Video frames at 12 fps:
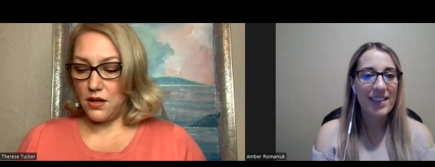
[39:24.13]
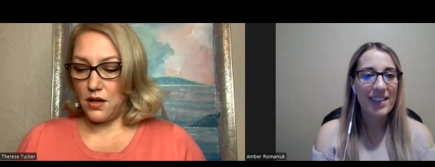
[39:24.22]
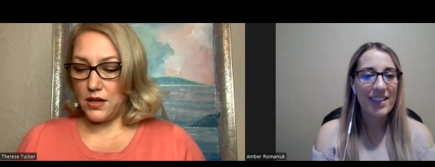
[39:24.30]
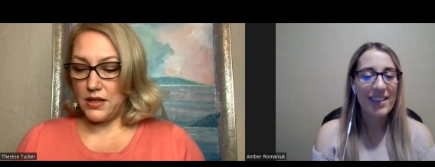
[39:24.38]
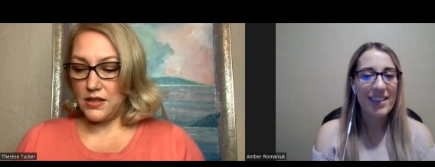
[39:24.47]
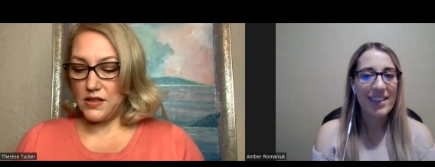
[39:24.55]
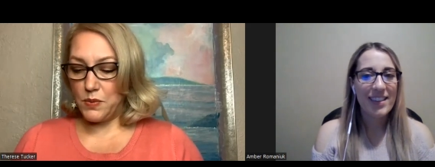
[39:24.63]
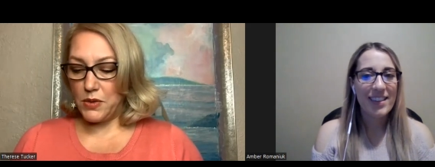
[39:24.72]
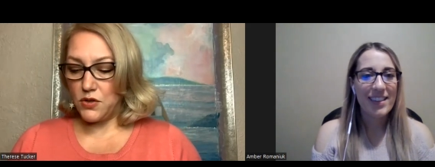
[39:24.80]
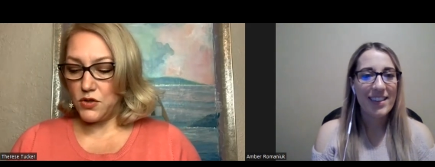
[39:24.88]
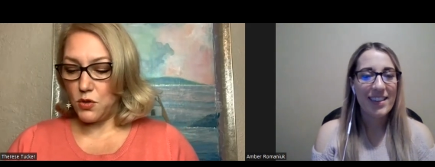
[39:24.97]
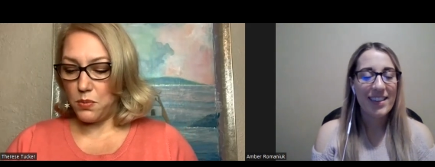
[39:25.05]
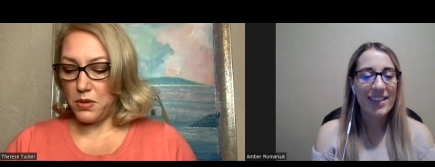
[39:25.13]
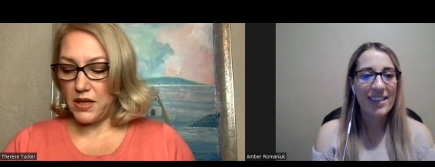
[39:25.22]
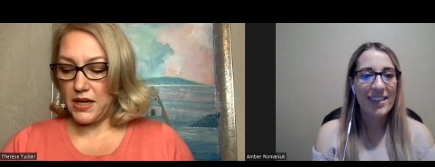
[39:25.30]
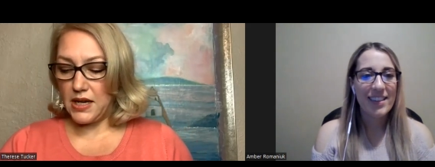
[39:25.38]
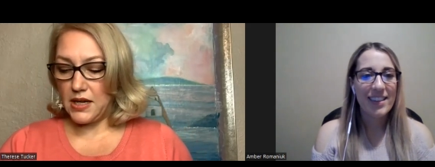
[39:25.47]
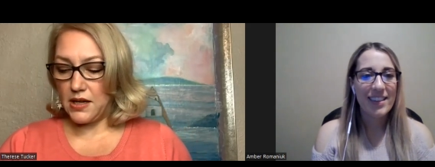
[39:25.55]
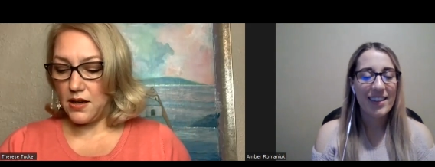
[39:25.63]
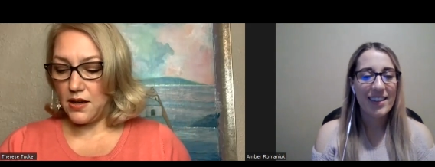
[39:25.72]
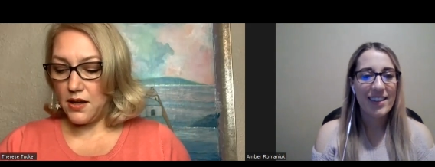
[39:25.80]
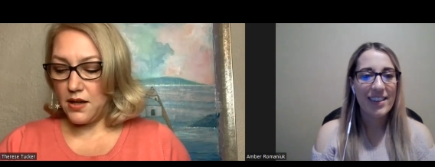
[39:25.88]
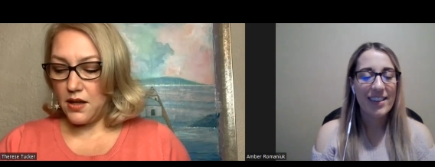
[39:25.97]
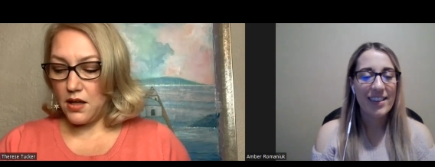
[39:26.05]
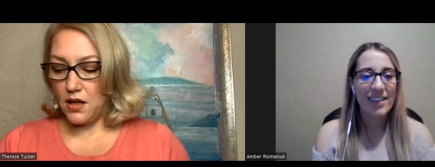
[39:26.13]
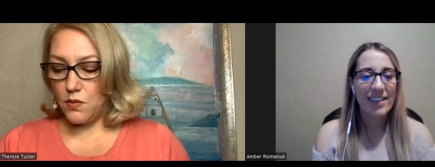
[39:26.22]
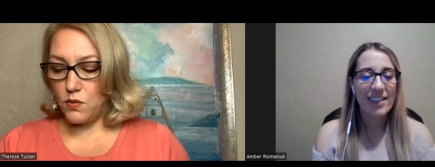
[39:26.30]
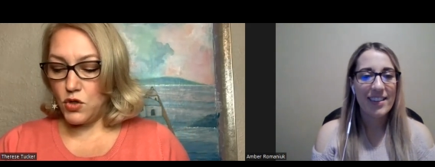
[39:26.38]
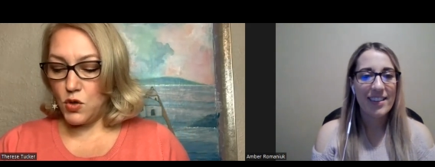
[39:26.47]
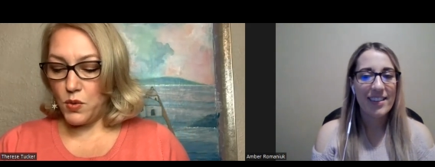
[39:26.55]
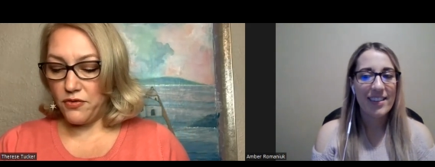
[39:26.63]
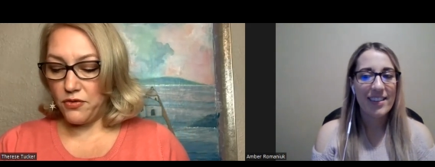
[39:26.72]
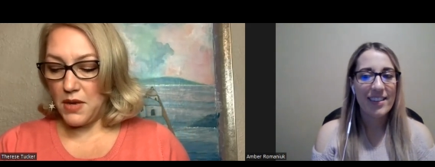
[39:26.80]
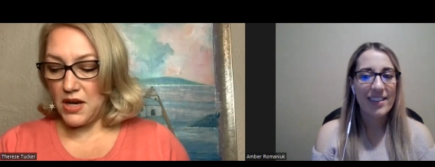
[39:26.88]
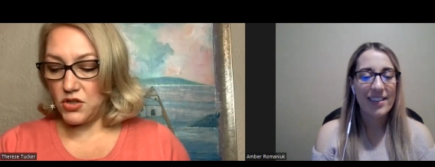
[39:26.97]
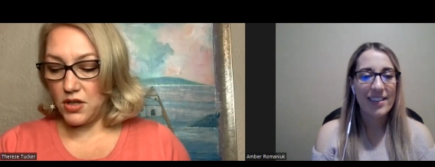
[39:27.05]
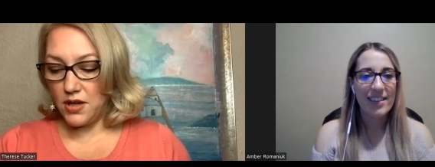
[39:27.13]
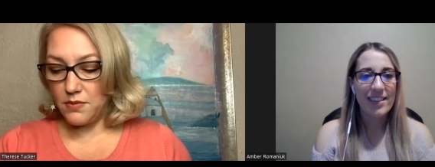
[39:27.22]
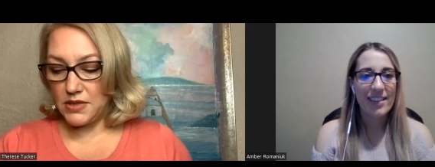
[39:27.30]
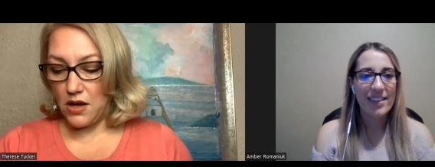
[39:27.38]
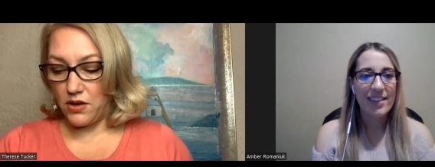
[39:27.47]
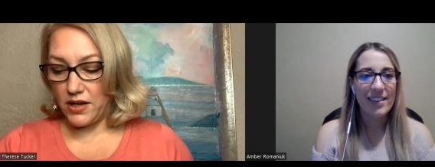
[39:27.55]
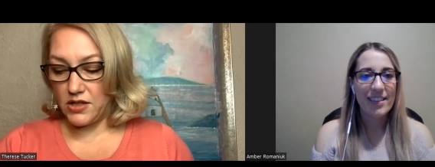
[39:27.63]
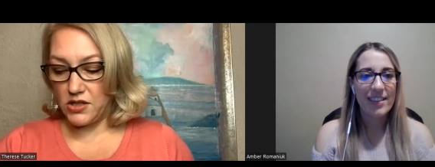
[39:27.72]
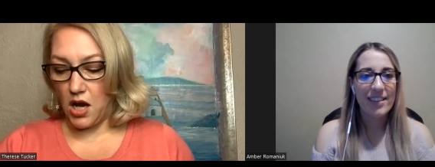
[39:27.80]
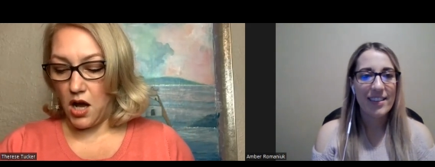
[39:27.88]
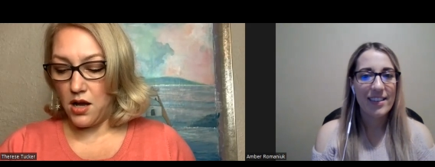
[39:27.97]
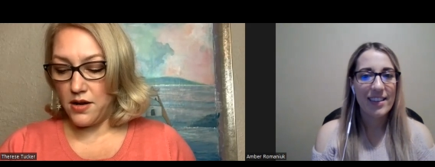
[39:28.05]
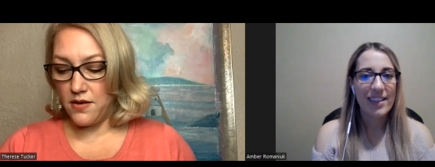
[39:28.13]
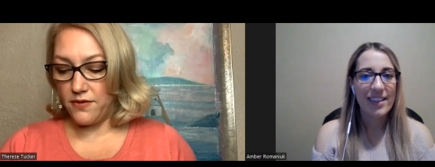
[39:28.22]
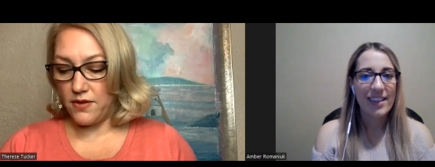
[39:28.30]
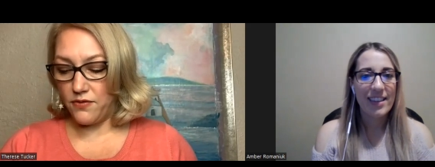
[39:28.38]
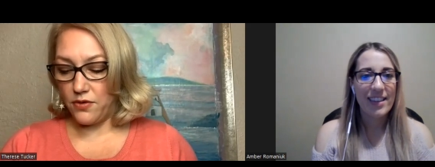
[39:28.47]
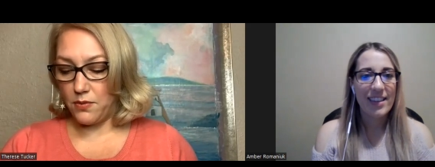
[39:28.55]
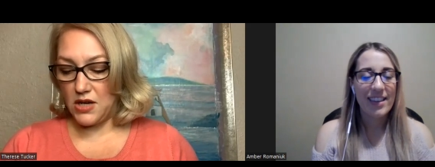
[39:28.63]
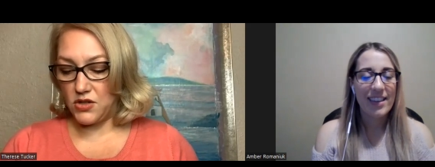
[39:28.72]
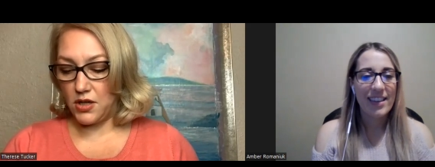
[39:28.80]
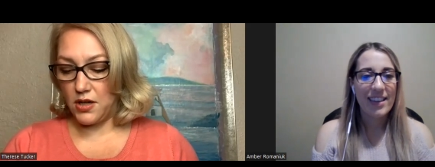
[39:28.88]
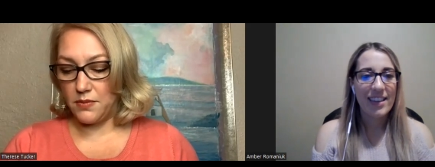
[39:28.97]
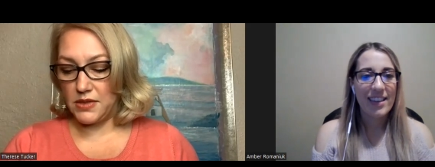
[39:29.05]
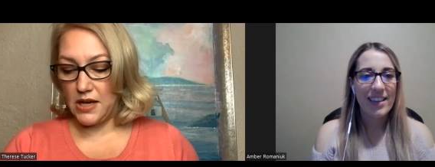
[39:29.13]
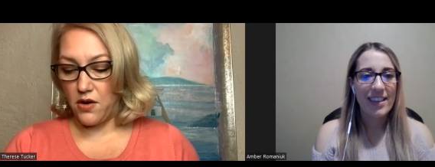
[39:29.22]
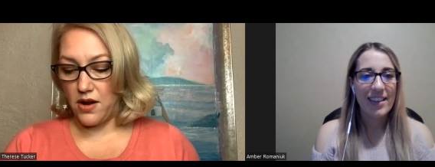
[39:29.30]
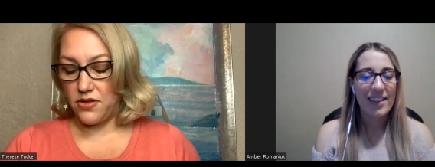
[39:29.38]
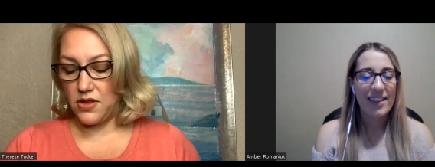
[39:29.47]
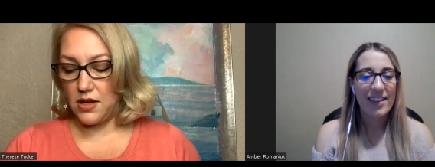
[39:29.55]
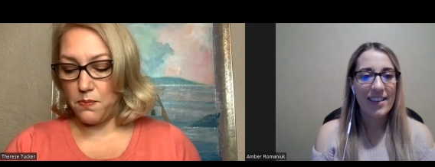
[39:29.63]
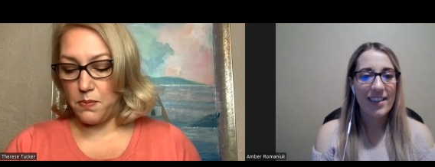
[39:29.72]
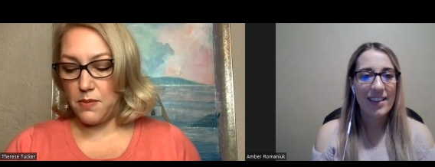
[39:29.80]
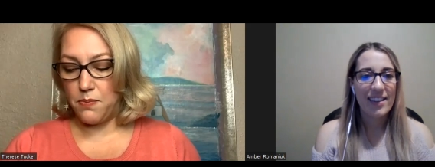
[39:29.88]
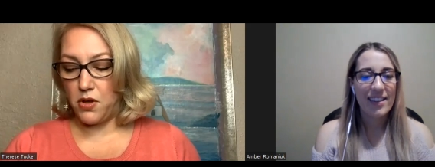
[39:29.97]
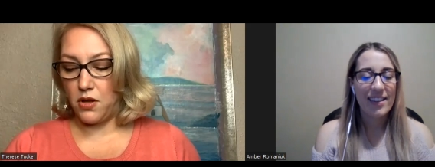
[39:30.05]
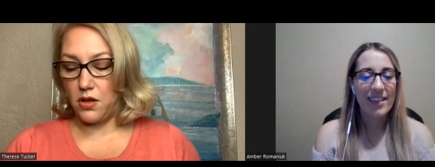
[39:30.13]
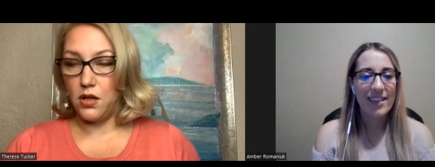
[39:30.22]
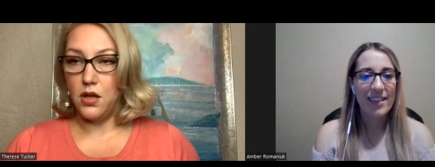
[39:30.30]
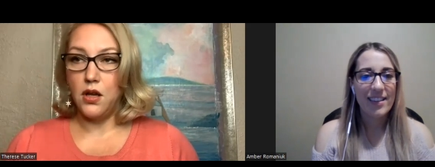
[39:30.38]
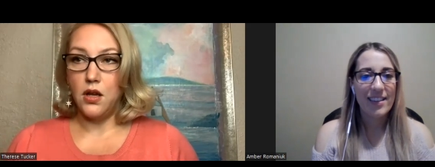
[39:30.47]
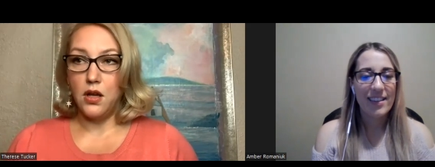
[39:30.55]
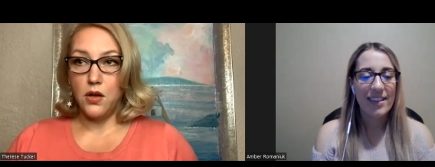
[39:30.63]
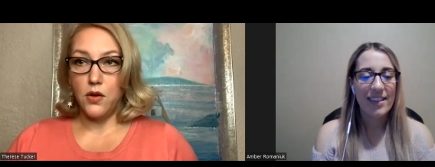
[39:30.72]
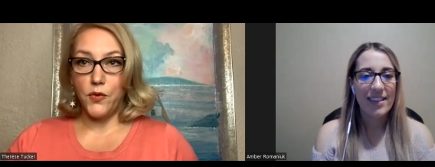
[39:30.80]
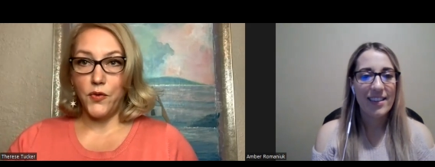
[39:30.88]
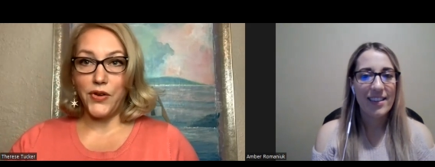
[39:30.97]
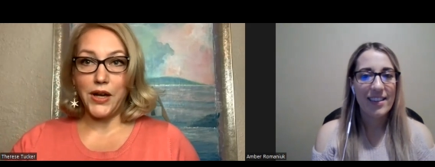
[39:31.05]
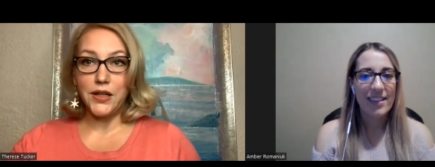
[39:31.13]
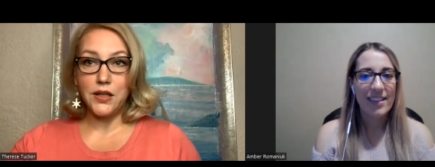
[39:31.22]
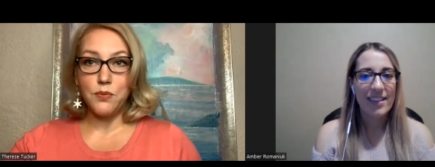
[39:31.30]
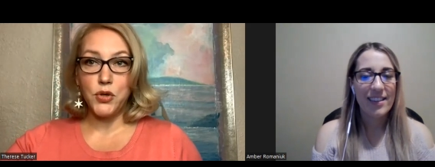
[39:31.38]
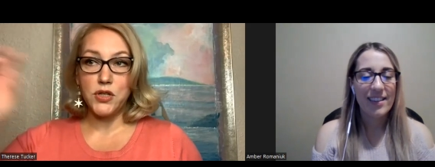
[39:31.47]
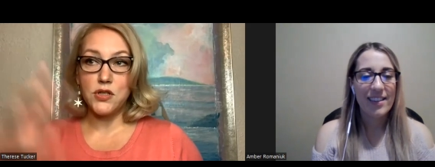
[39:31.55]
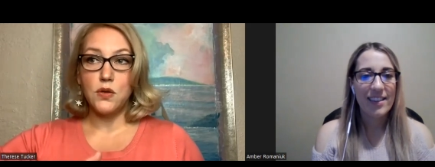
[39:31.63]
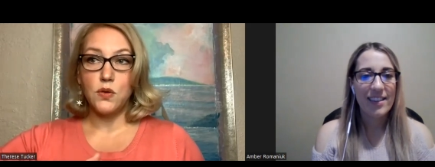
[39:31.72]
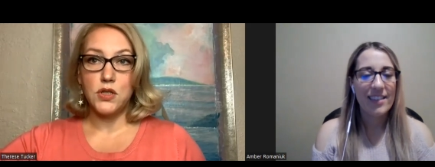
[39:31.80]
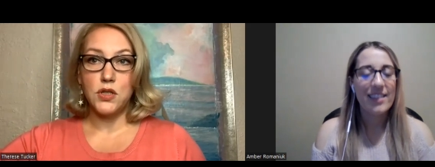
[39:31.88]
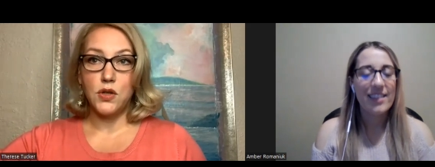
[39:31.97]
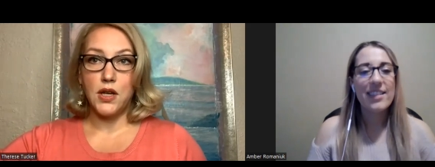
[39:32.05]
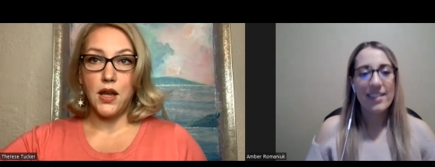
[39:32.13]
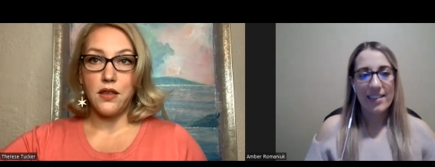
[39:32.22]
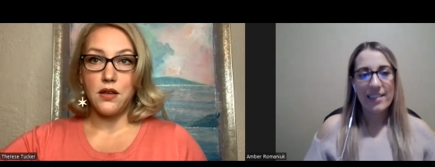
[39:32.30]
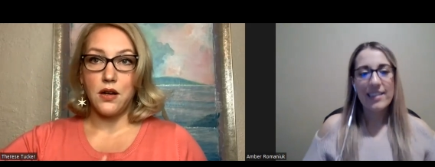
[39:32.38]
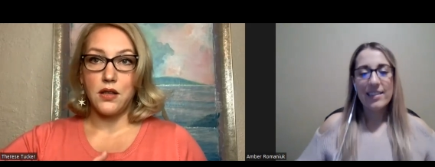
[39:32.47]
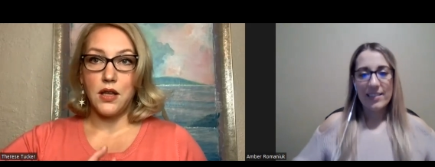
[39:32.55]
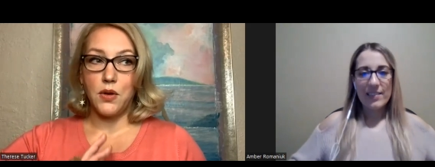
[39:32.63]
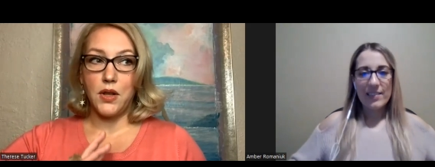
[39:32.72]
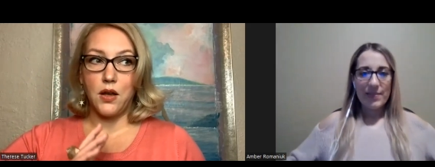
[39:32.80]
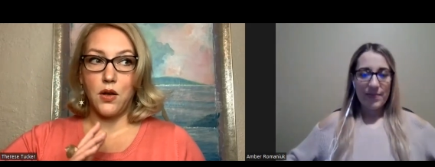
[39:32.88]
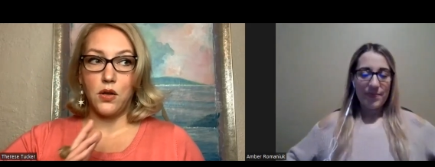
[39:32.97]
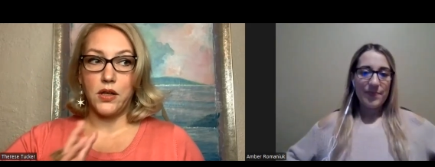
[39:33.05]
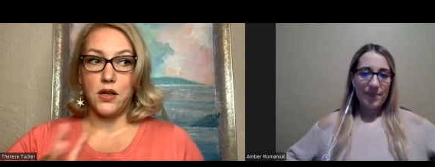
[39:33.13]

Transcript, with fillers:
Speaker 1: in the spiritual plane, new information comes out, like a ton of information comes out. I think people finally put two and two together and they were like, holy